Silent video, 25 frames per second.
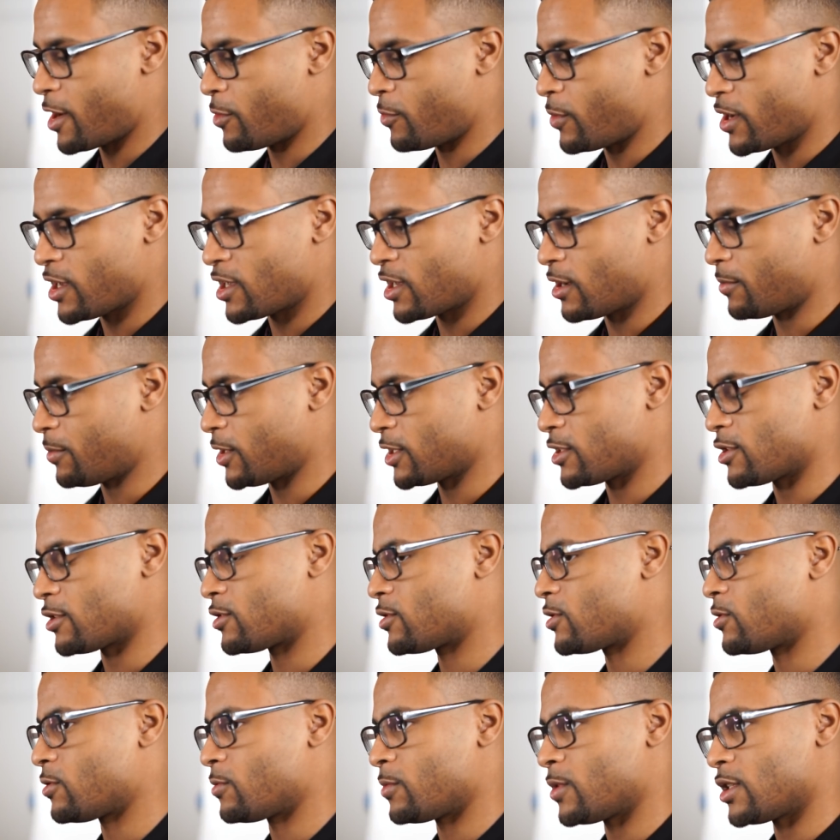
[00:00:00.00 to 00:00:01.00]
I wake up, let's
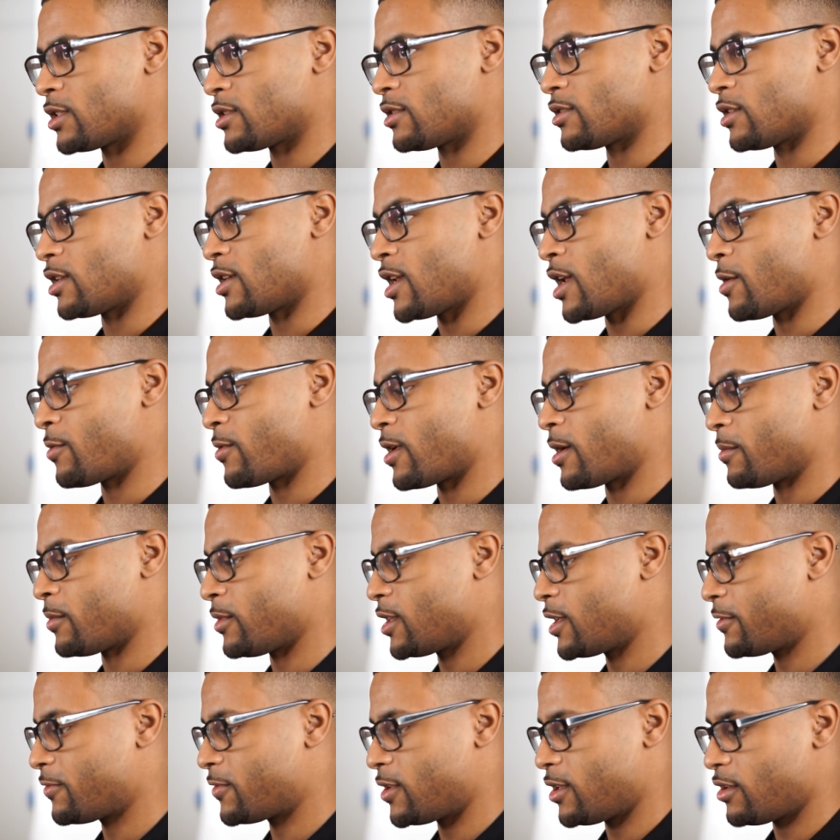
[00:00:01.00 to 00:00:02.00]
assume this is a day where I'm
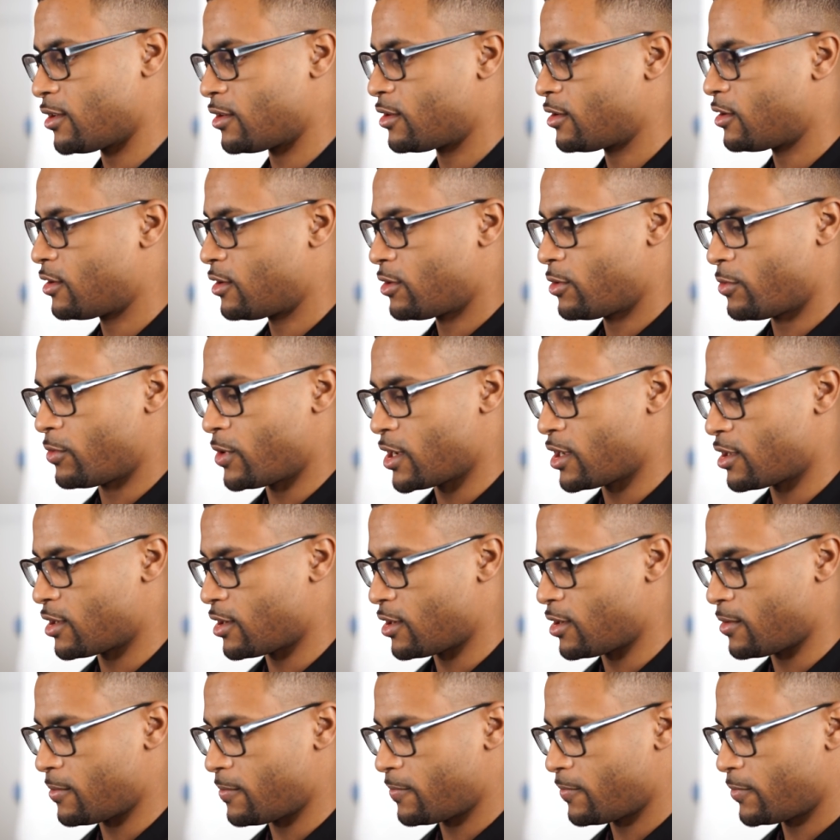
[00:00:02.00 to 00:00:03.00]
lifting, wake
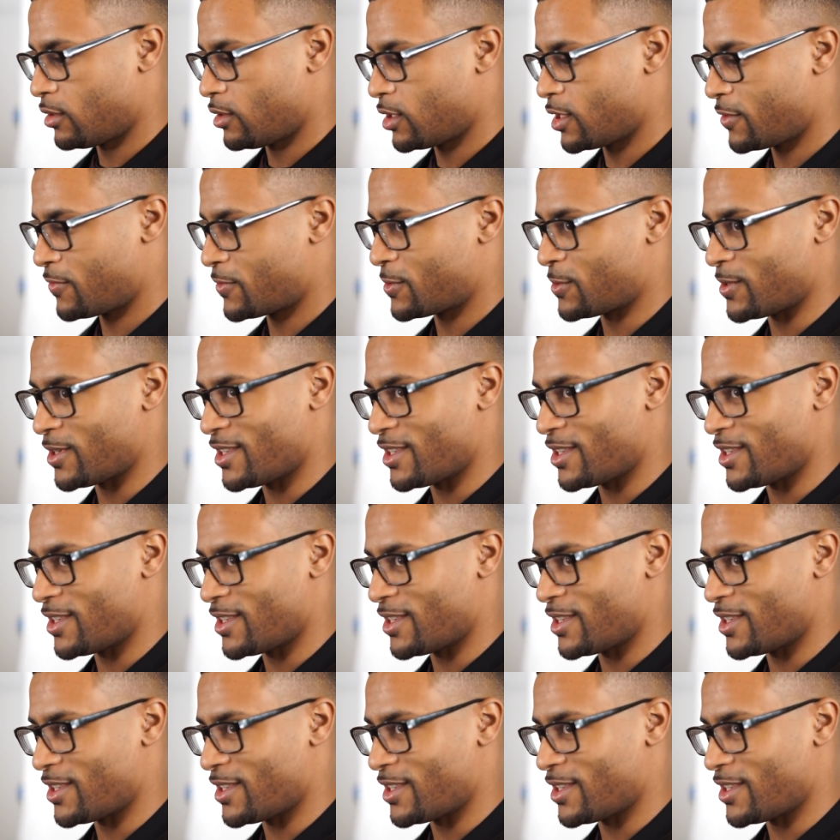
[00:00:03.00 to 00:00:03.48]
up, lift